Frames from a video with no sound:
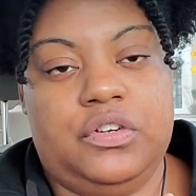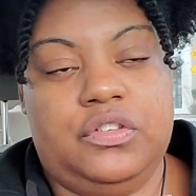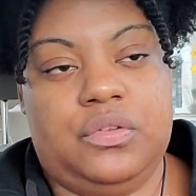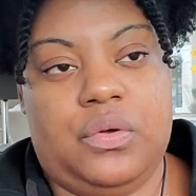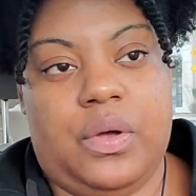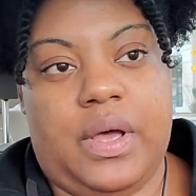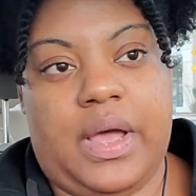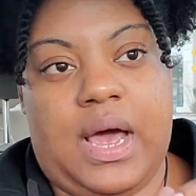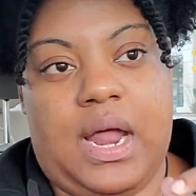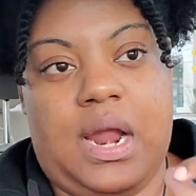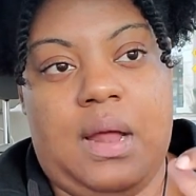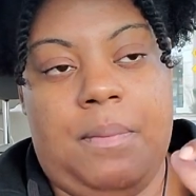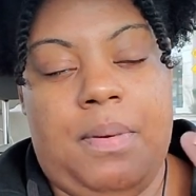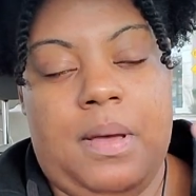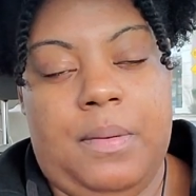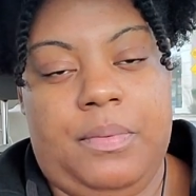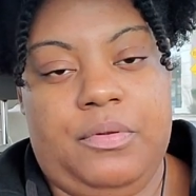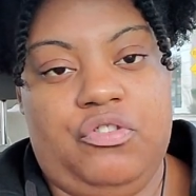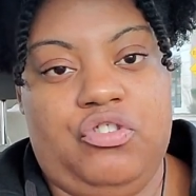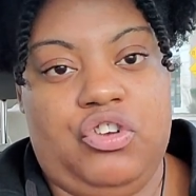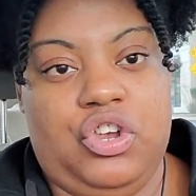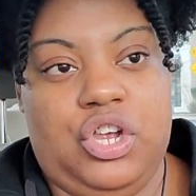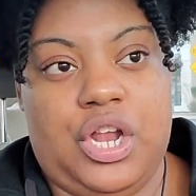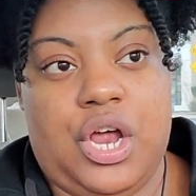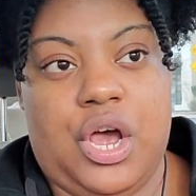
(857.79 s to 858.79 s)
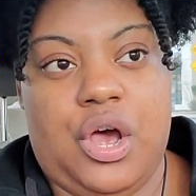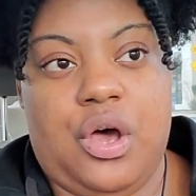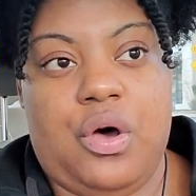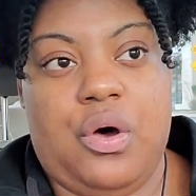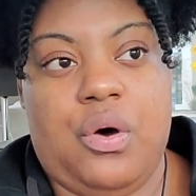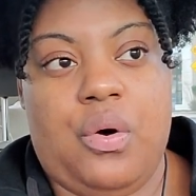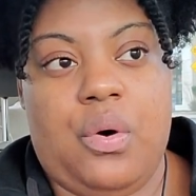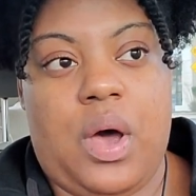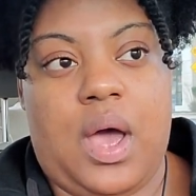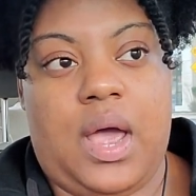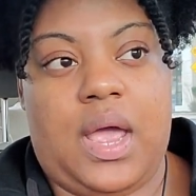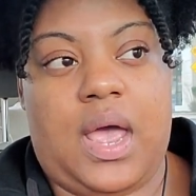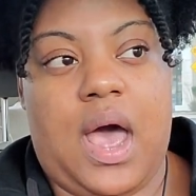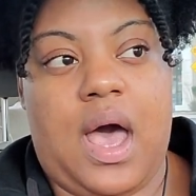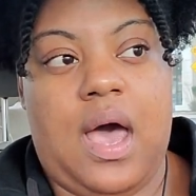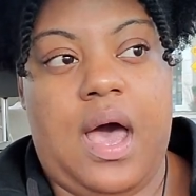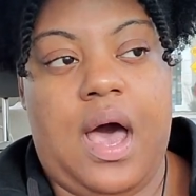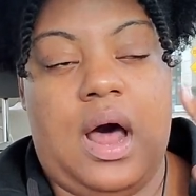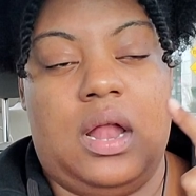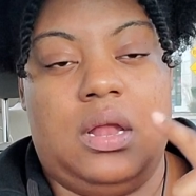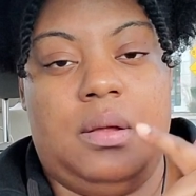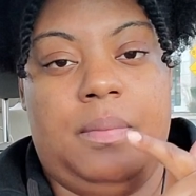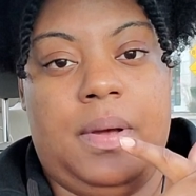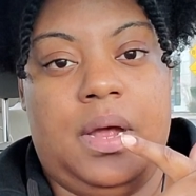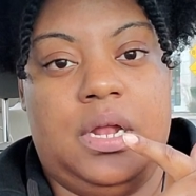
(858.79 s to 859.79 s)
So I got a peppuccino, I got
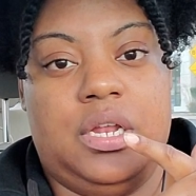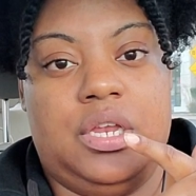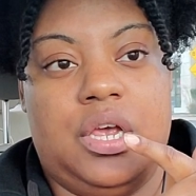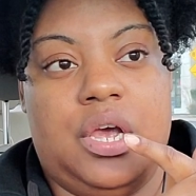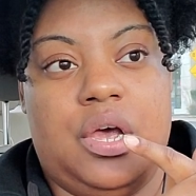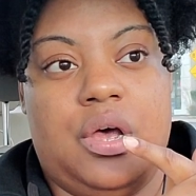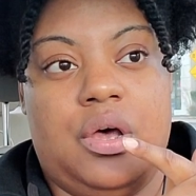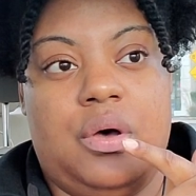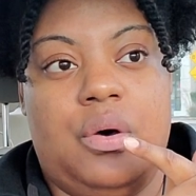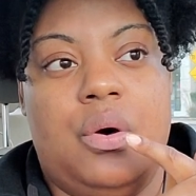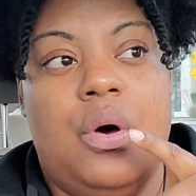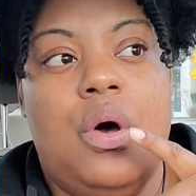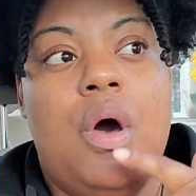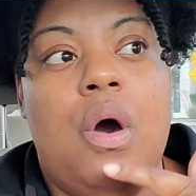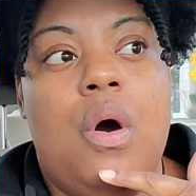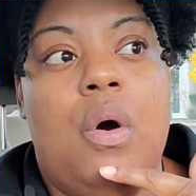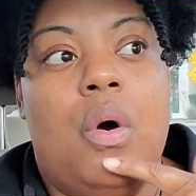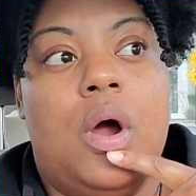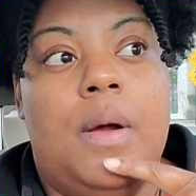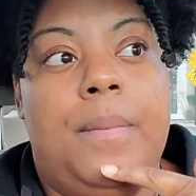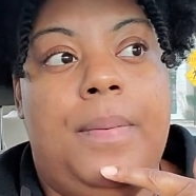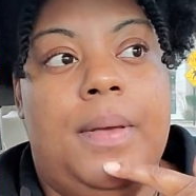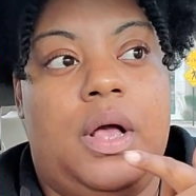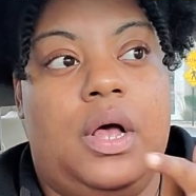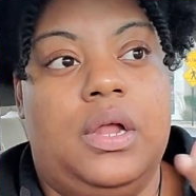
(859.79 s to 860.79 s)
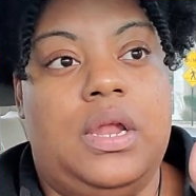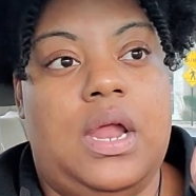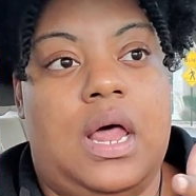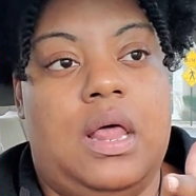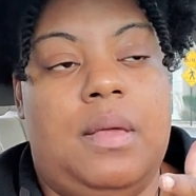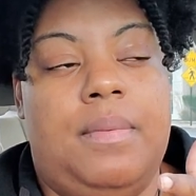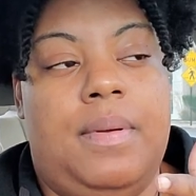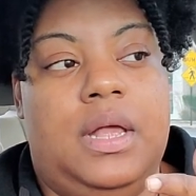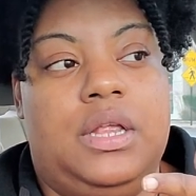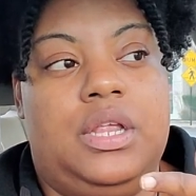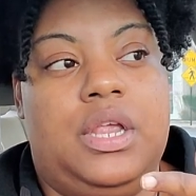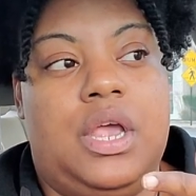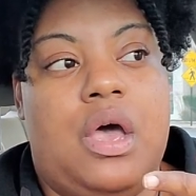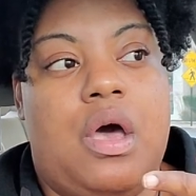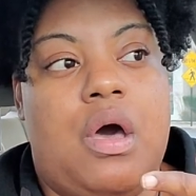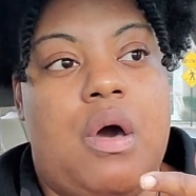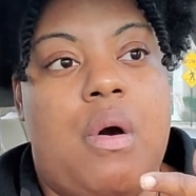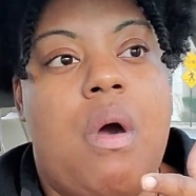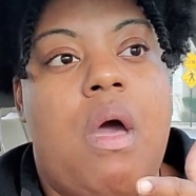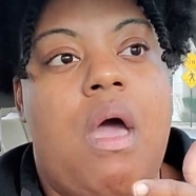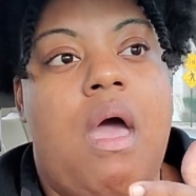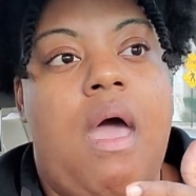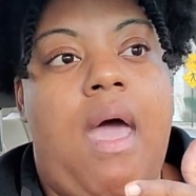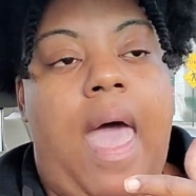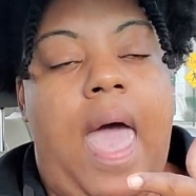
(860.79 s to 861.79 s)
jalapeno or pickled jalapeno,
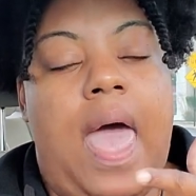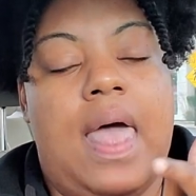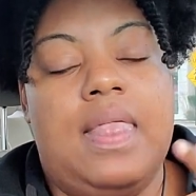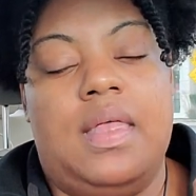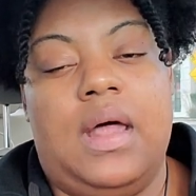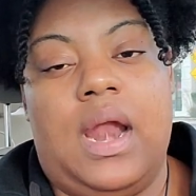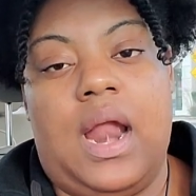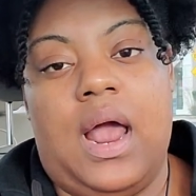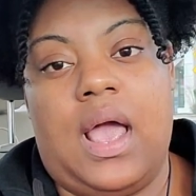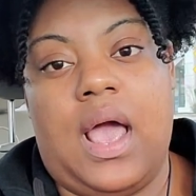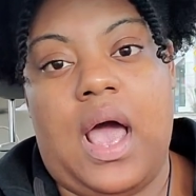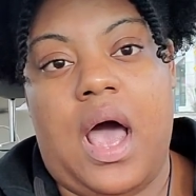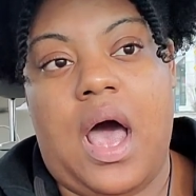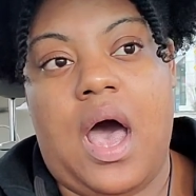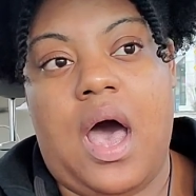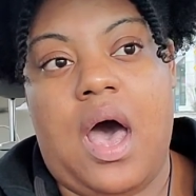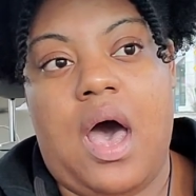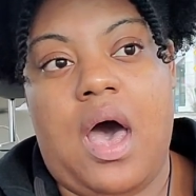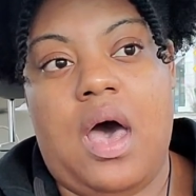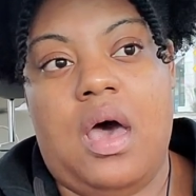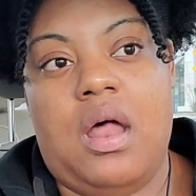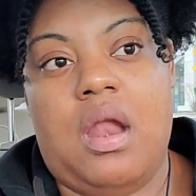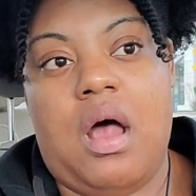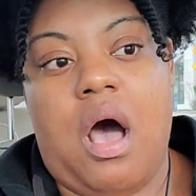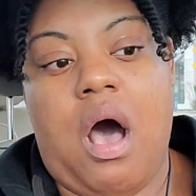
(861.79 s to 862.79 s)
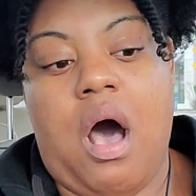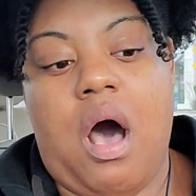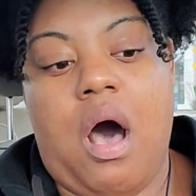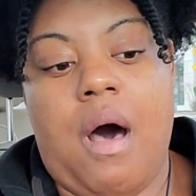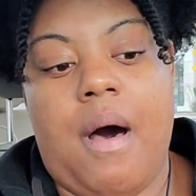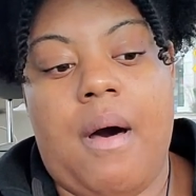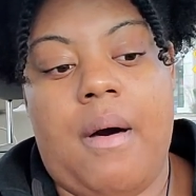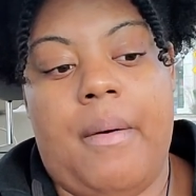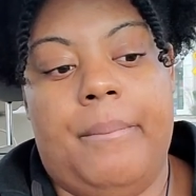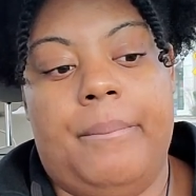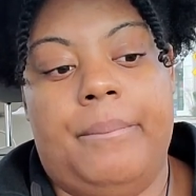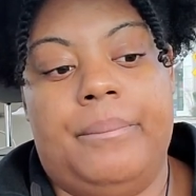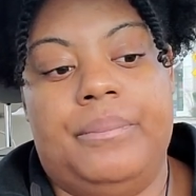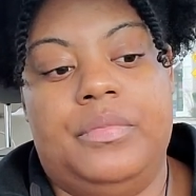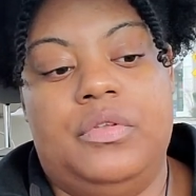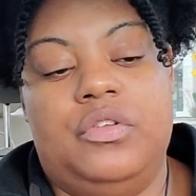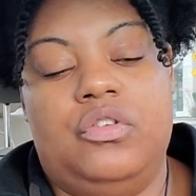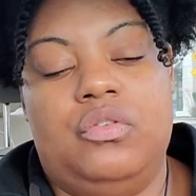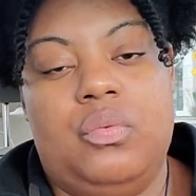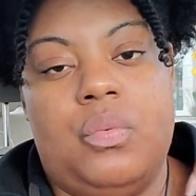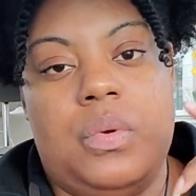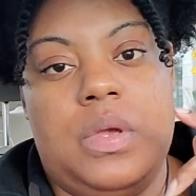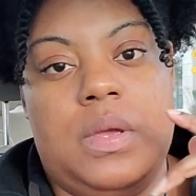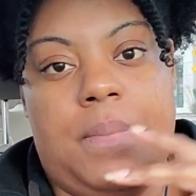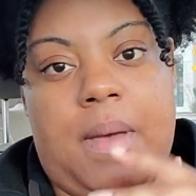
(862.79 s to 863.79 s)
and then I got
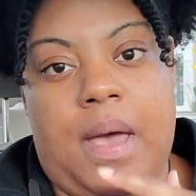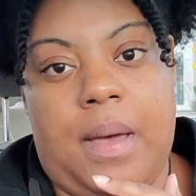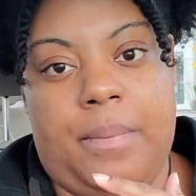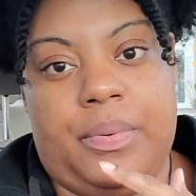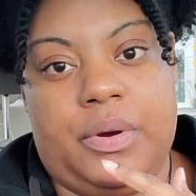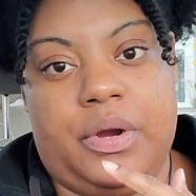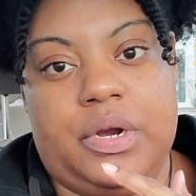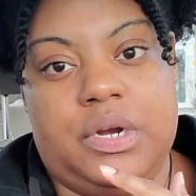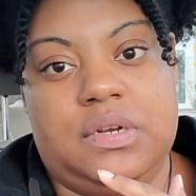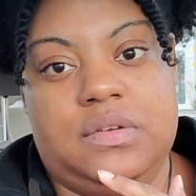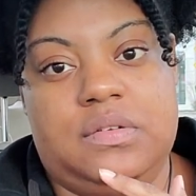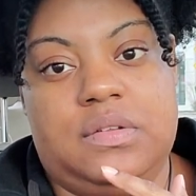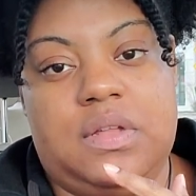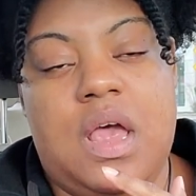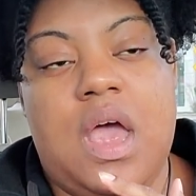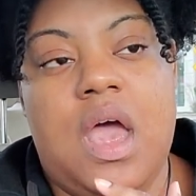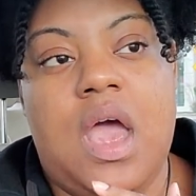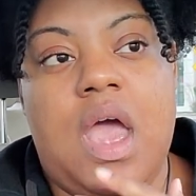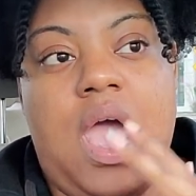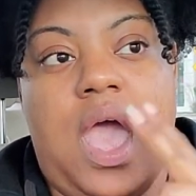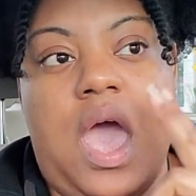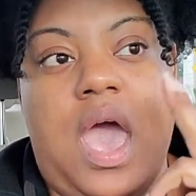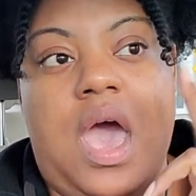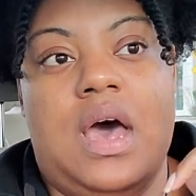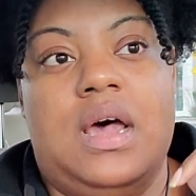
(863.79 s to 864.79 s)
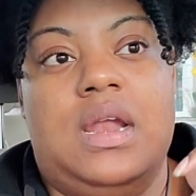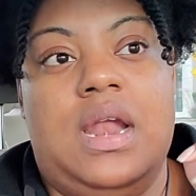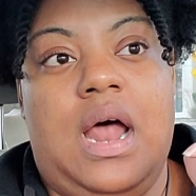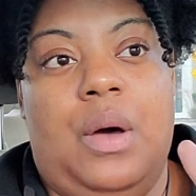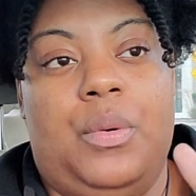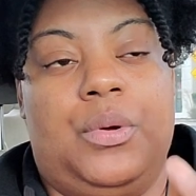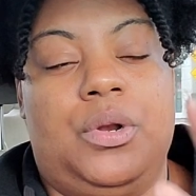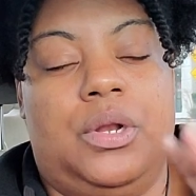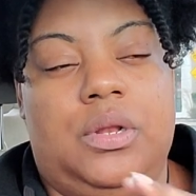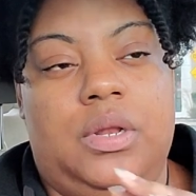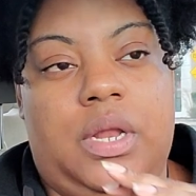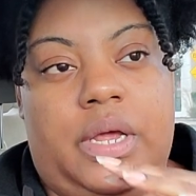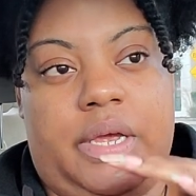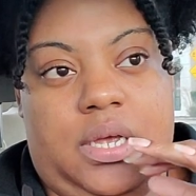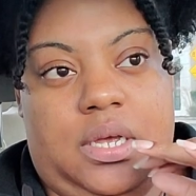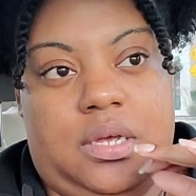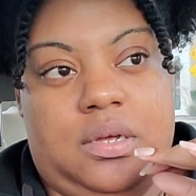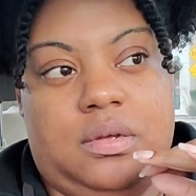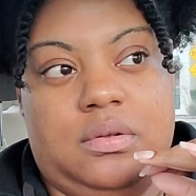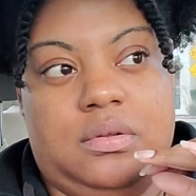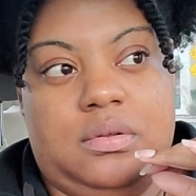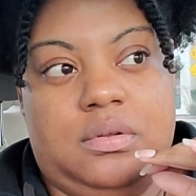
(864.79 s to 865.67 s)
sweet peppers. And I would like